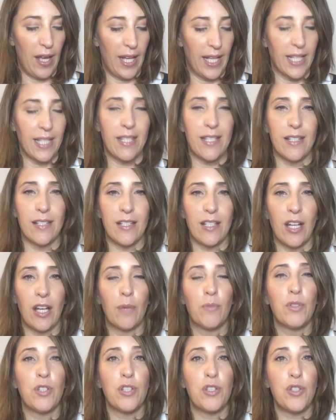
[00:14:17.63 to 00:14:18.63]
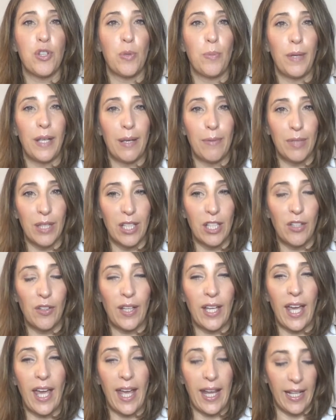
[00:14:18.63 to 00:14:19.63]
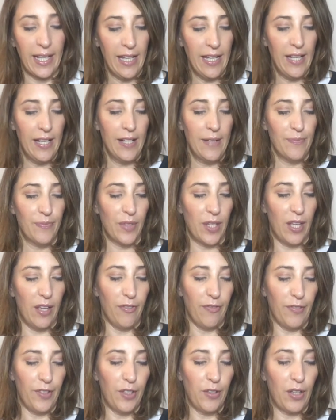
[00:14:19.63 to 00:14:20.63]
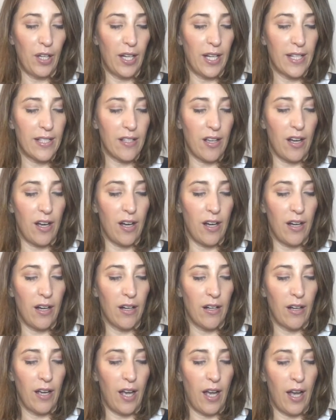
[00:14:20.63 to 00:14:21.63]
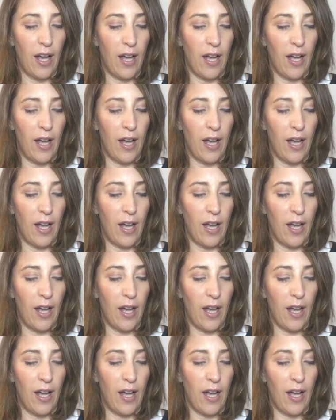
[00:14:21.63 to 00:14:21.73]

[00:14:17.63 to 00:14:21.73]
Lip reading: Eastern time, which is 2 p.m. in the UK. If you guys are